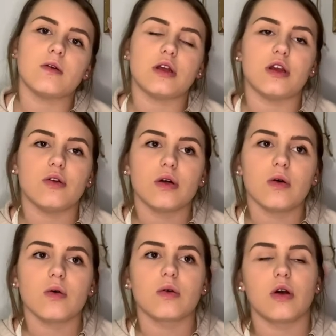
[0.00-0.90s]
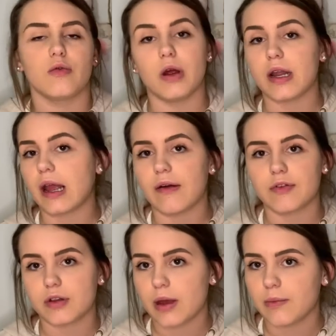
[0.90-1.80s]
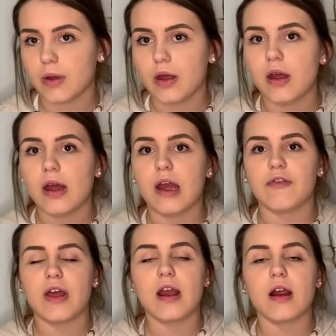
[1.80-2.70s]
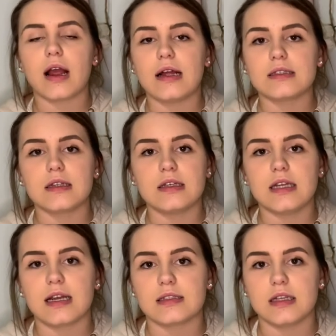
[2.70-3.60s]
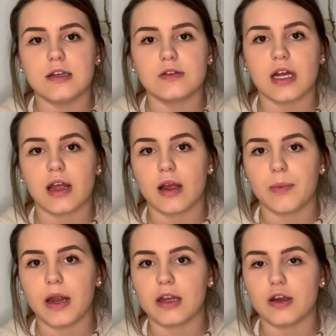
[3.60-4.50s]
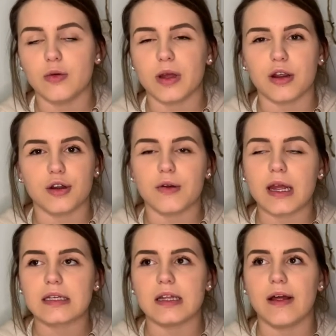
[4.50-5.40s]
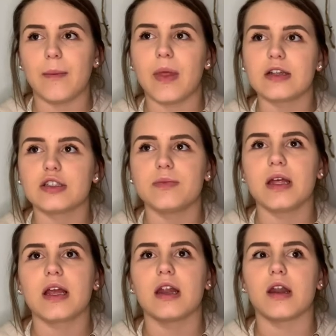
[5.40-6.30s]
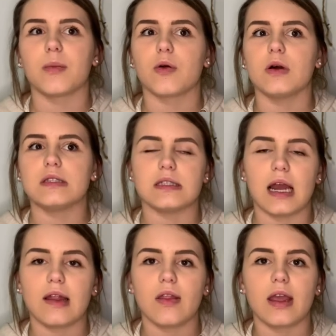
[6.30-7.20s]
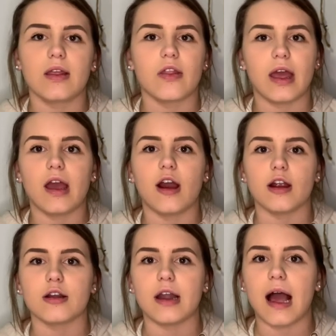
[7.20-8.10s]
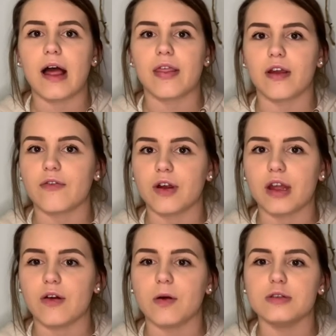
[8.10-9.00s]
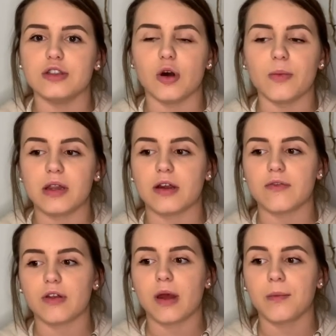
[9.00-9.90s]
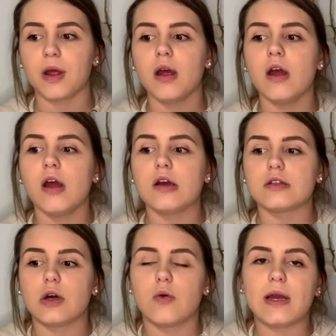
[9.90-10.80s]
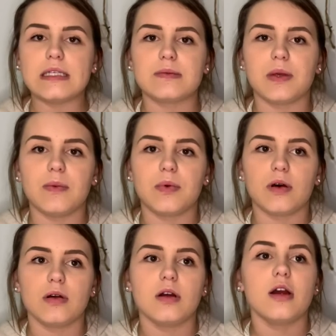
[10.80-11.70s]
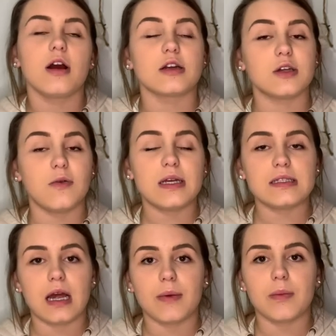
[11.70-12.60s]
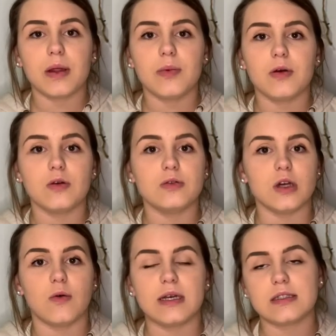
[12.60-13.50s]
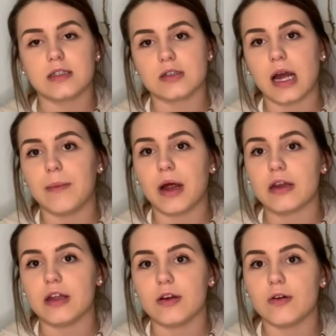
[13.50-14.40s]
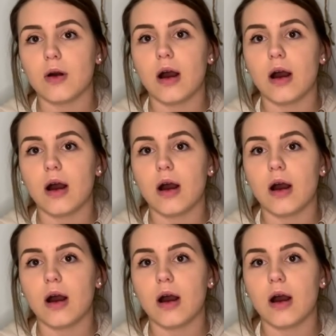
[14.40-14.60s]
you don't go running after them. If they aren't constantly texting you, checking up on you, but you're doing it to them, that should be like a number one sign. Like, they are not there for you. Don't be there for them. Don't waste time on people who don't waste their time on you.